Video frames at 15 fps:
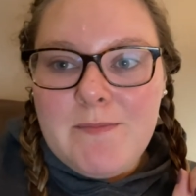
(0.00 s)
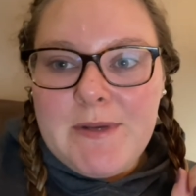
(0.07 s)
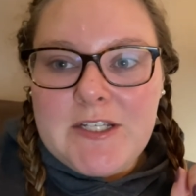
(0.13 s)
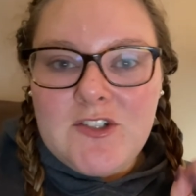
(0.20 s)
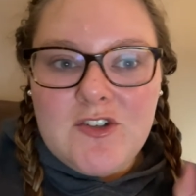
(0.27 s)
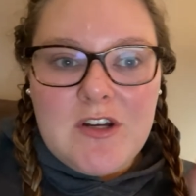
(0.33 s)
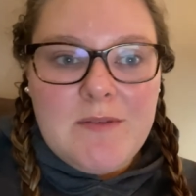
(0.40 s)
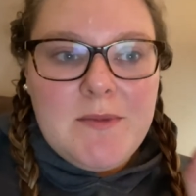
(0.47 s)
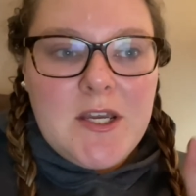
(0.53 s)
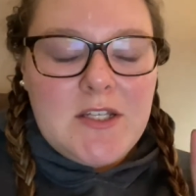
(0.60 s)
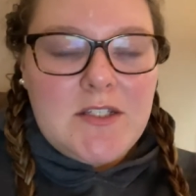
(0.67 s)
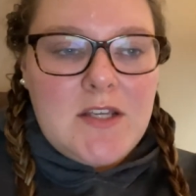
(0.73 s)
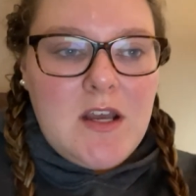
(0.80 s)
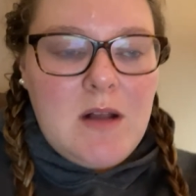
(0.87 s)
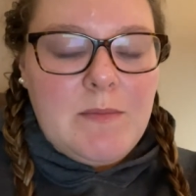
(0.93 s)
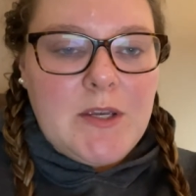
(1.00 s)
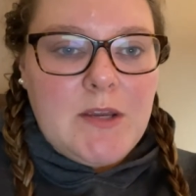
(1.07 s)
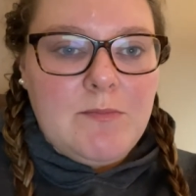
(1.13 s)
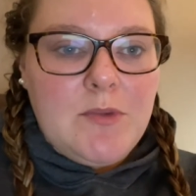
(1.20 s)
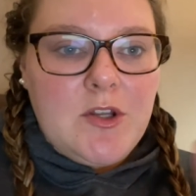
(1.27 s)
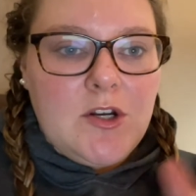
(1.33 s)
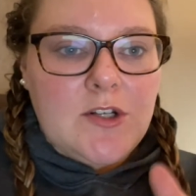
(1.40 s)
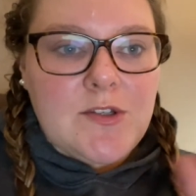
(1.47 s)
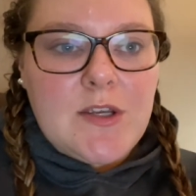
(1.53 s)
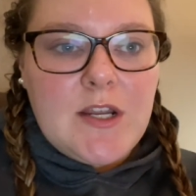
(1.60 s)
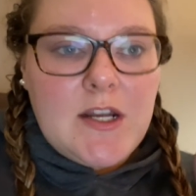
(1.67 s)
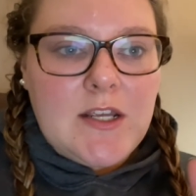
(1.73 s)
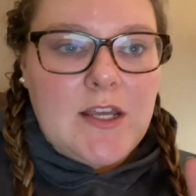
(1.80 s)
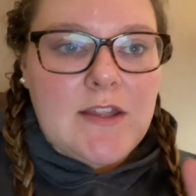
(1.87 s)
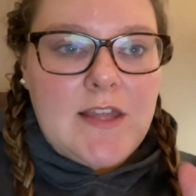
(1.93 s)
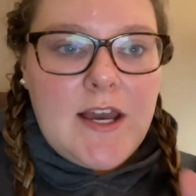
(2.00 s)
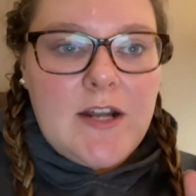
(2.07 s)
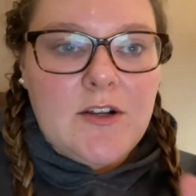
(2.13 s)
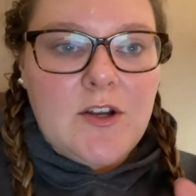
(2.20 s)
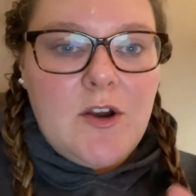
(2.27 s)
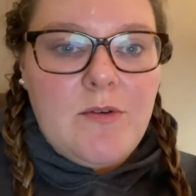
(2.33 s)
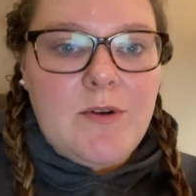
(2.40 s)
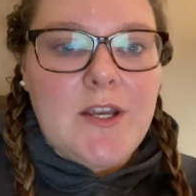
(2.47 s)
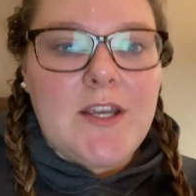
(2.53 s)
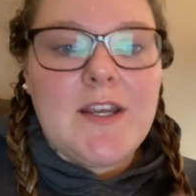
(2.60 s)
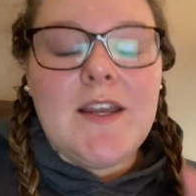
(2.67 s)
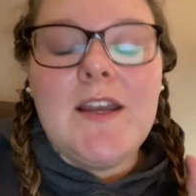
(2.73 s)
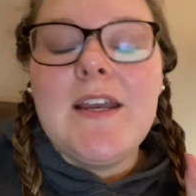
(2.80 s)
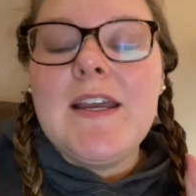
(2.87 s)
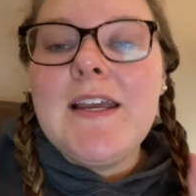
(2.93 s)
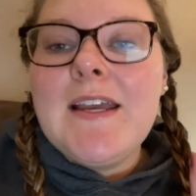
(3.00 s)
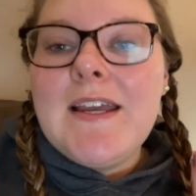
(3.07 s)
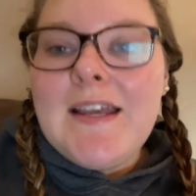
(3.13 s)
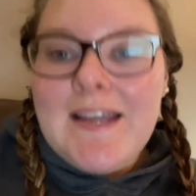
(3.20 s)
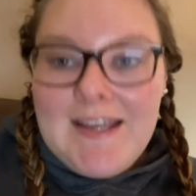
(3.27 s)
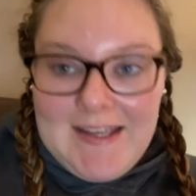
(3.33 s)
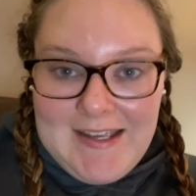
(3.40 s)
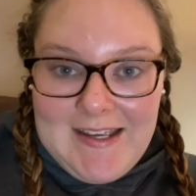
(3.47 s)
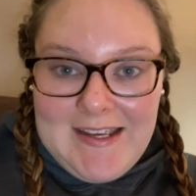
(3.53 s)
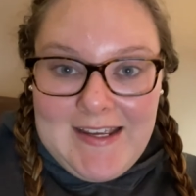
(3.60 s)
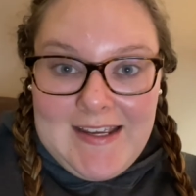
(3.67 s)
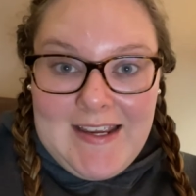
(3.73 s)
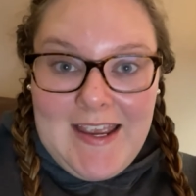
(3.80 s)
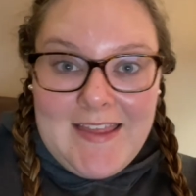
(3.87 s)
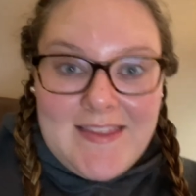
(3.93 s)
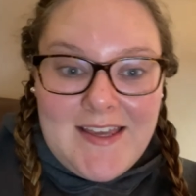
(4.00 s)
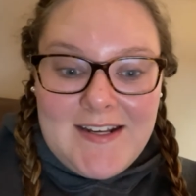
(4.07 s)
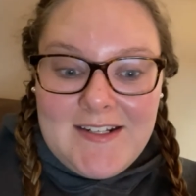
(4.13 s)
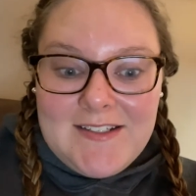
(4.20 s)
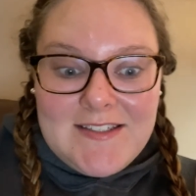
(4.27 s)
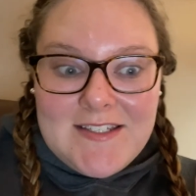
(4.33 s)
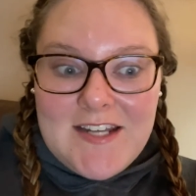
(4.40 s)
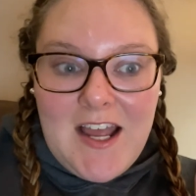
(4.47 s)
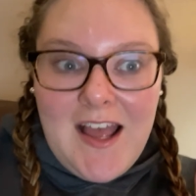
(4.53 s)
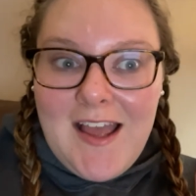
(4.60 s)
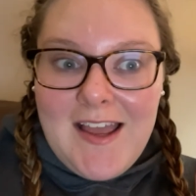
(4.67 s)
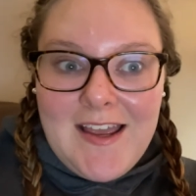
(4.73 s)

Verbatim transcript: I stream it on my computer, so I gotta get that going. And then it's time.